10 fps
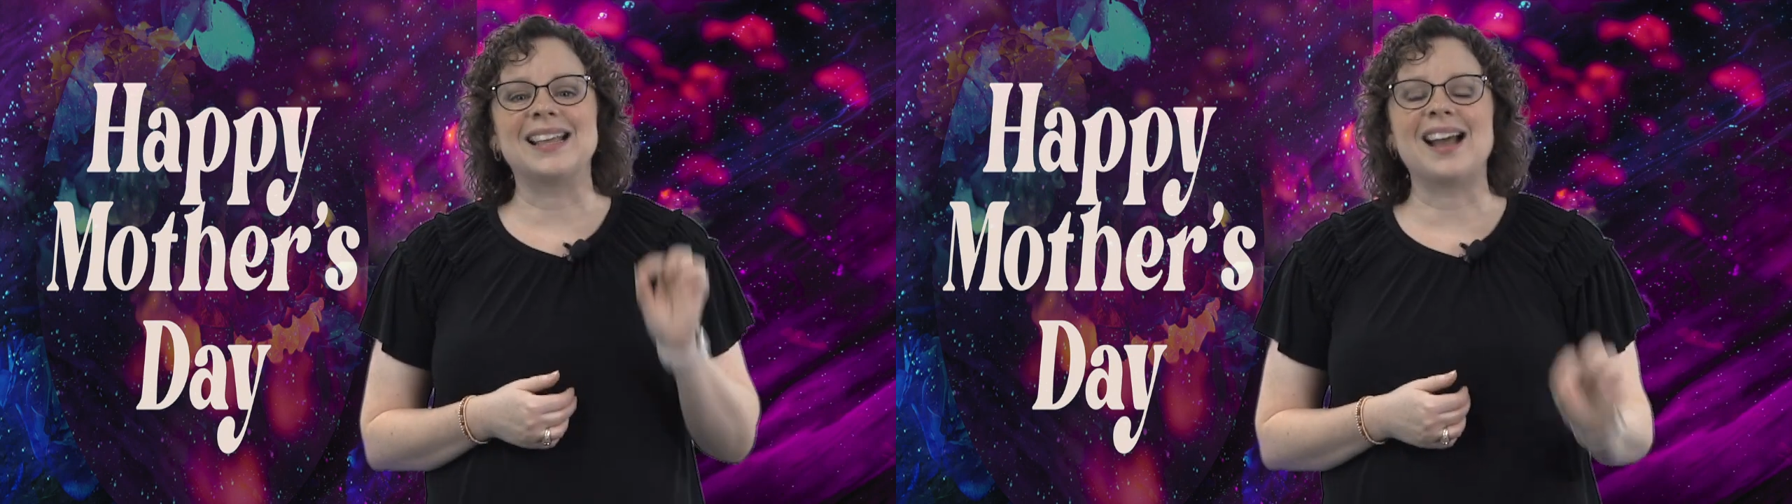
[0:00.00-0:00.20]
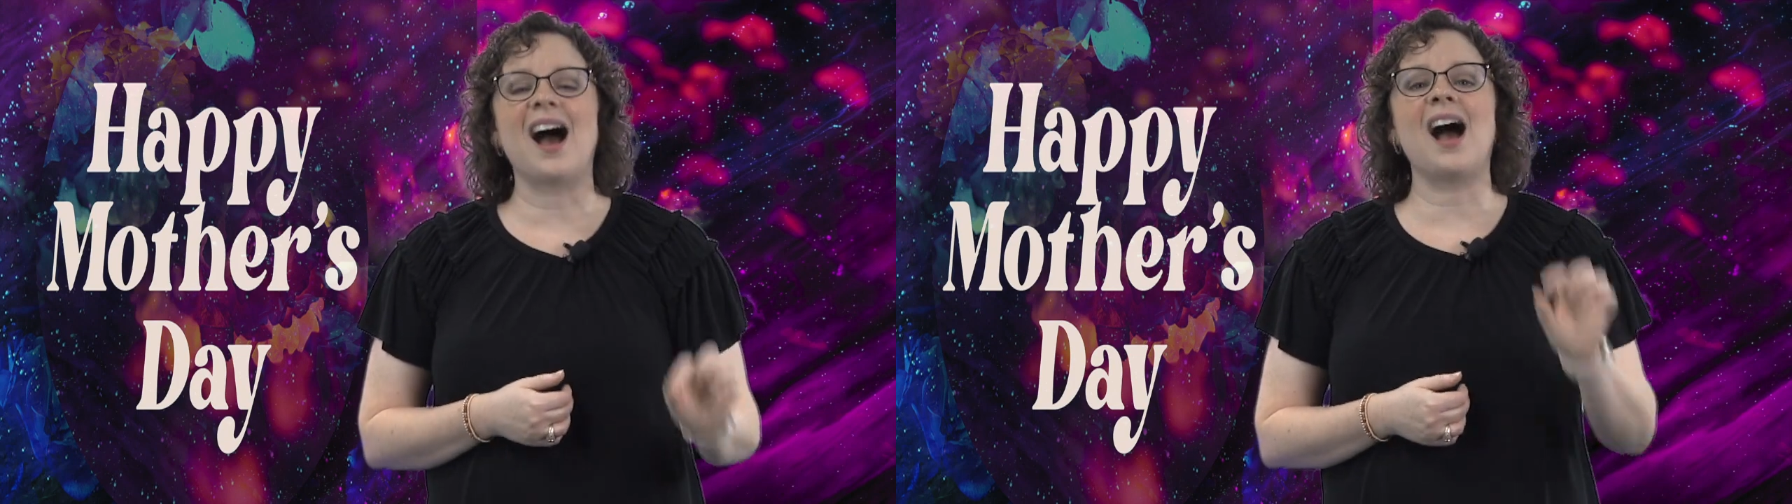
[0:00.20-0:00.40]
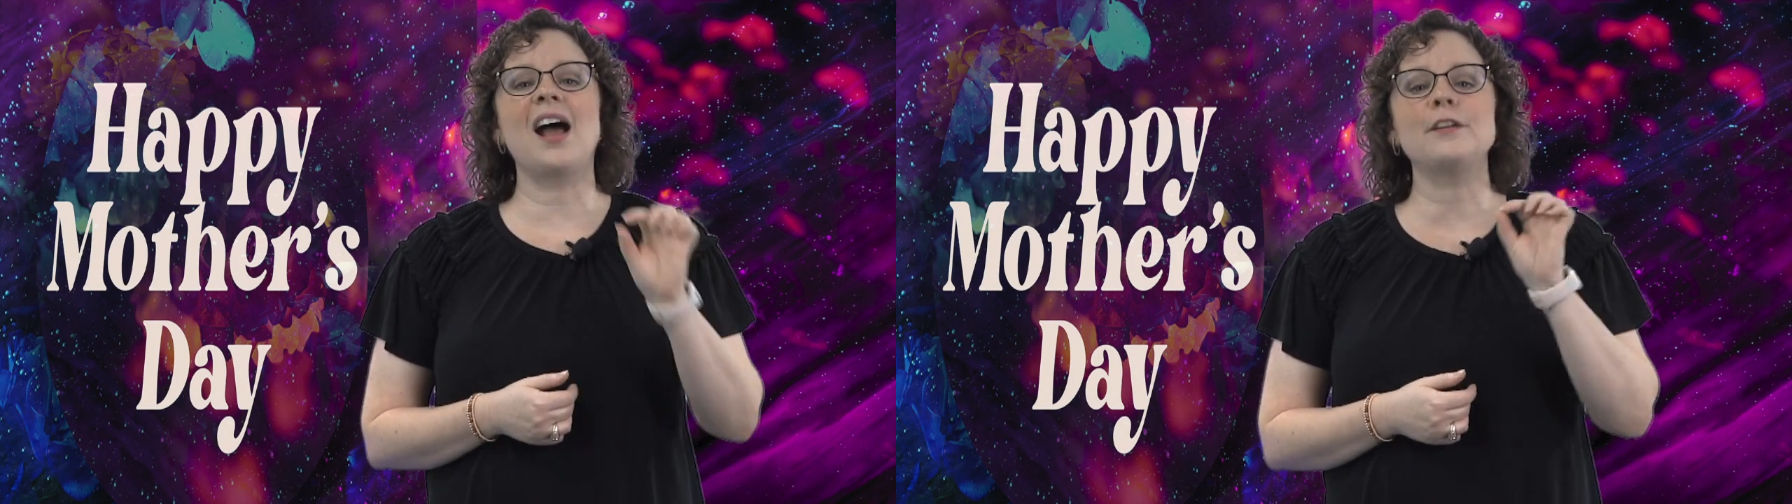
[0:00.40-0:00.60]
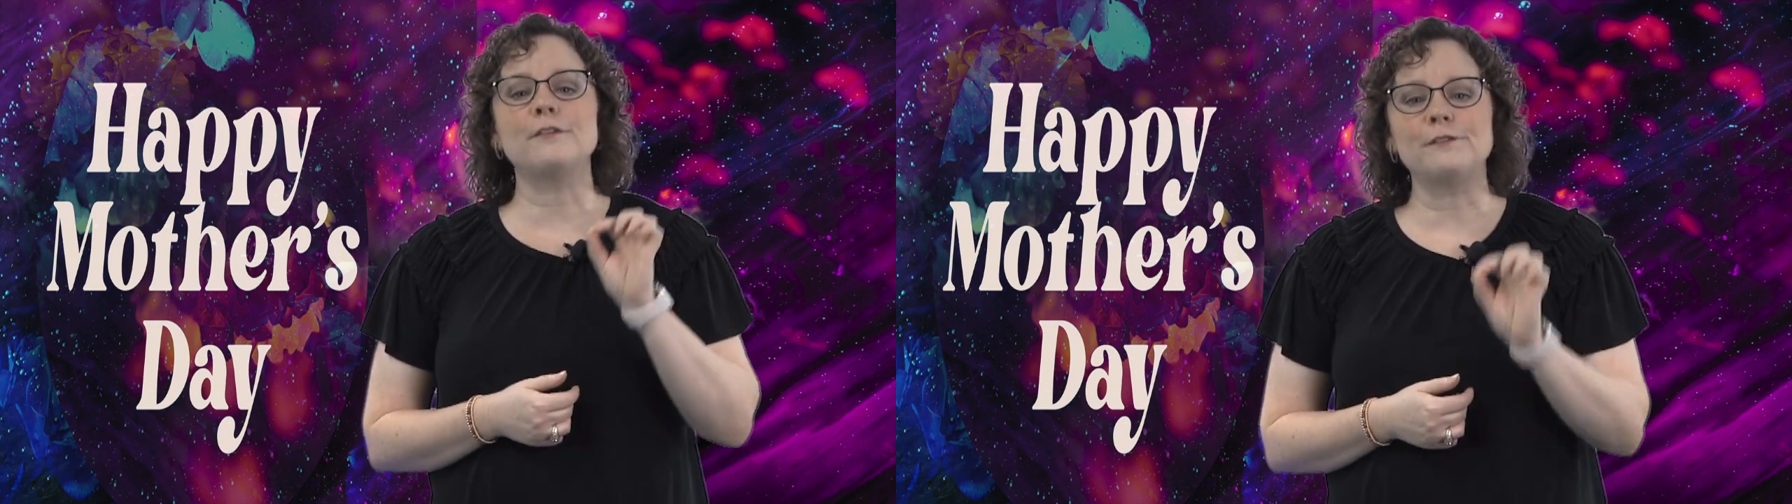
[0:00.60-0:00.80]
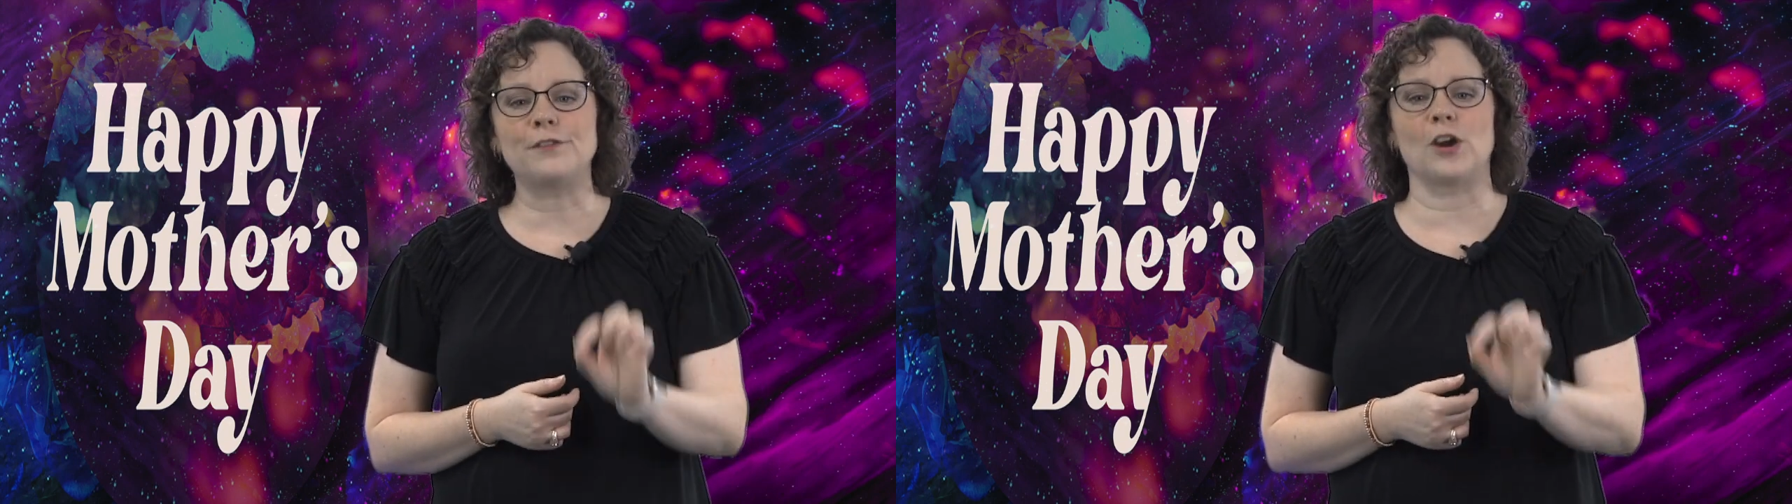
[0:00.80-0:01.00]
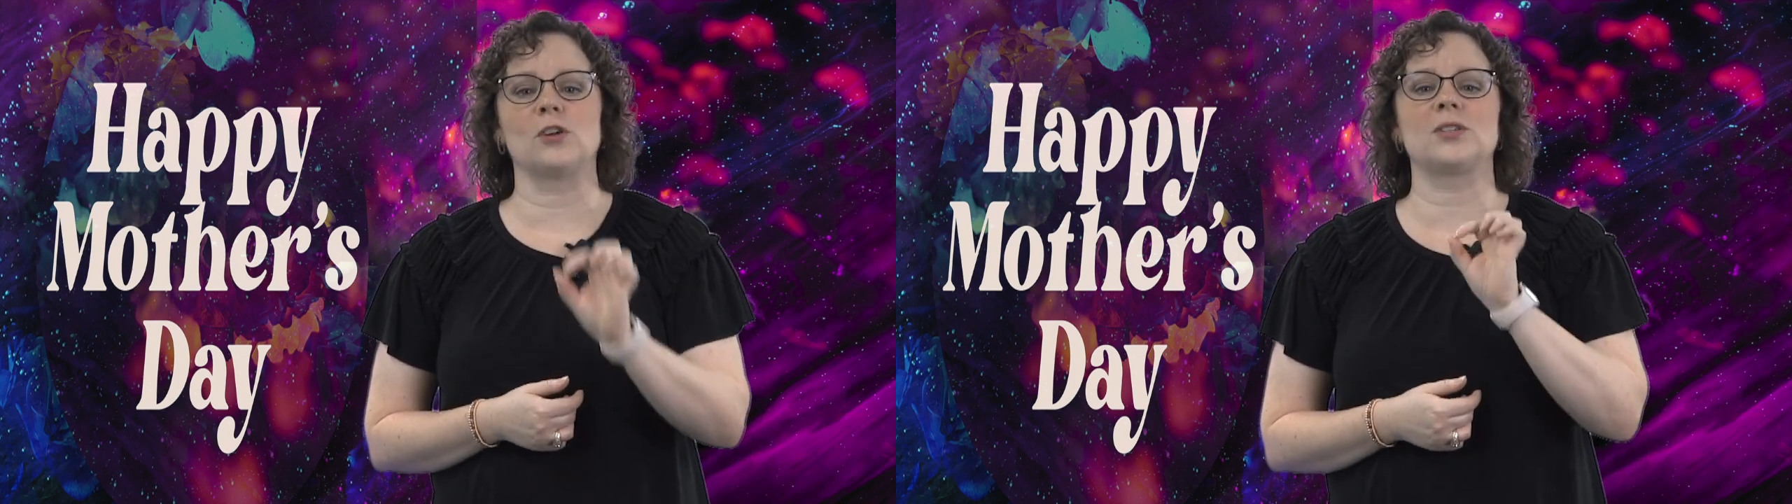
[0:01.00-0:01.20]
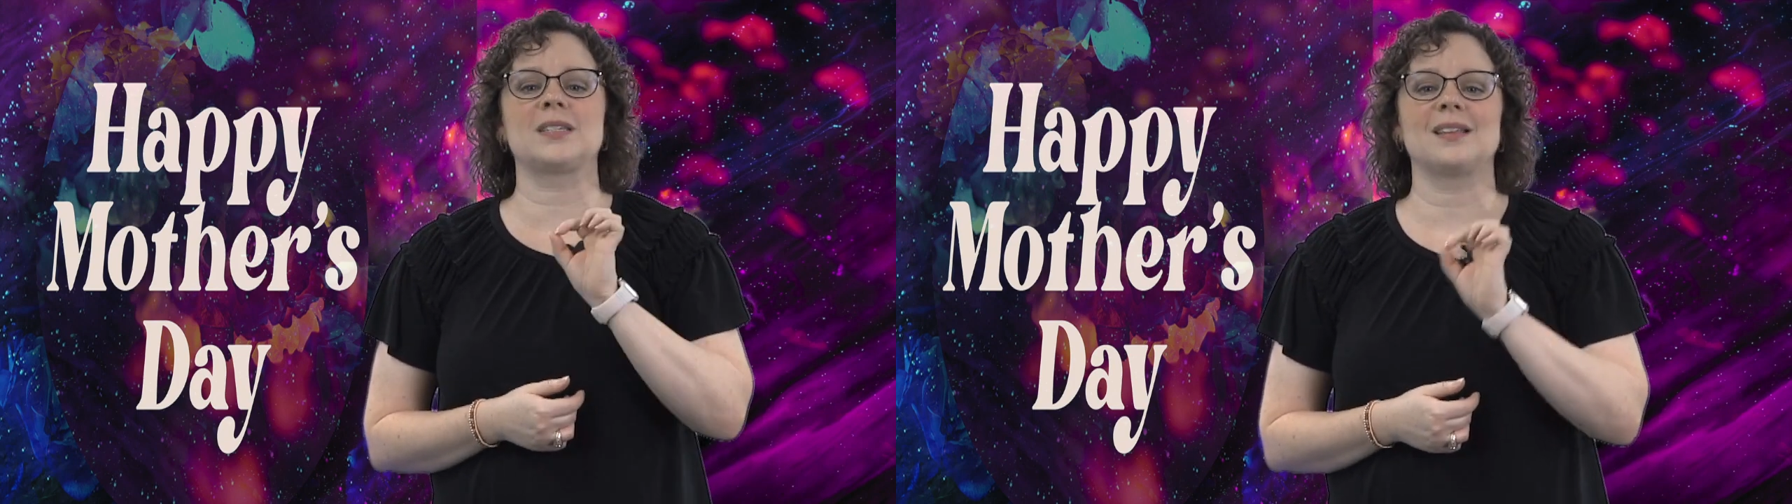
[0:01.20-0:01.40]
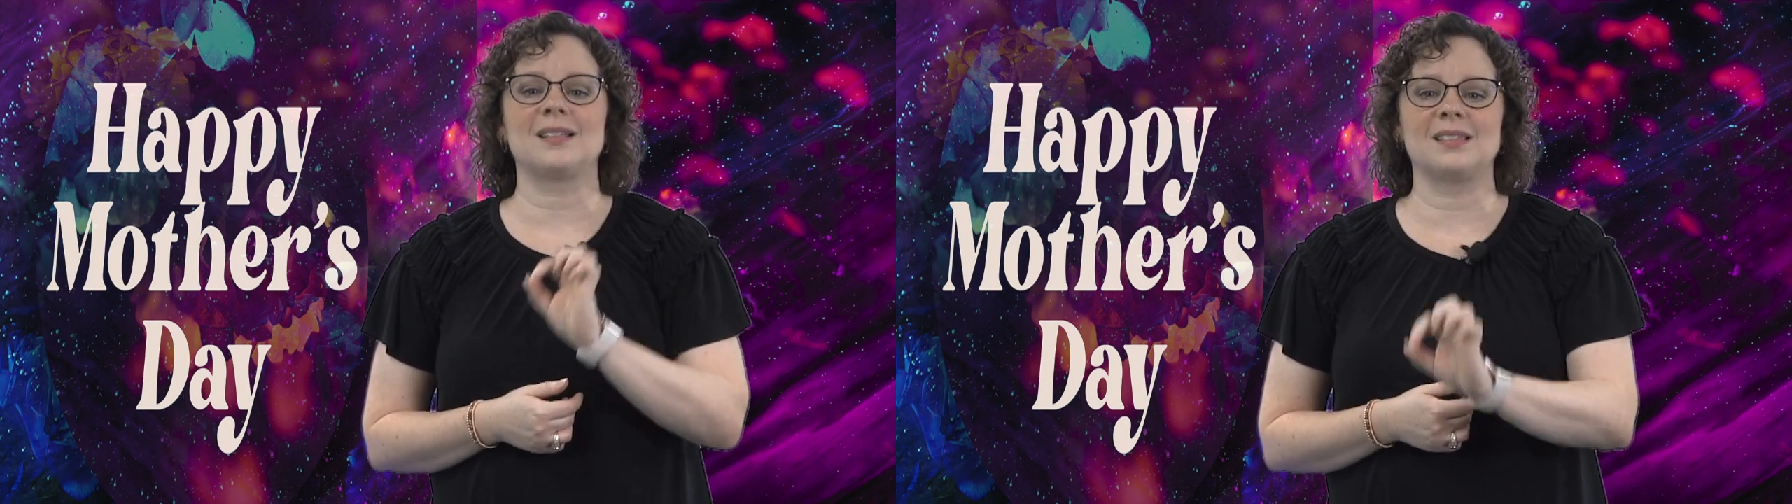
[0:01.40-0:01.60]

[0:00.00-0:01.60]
God first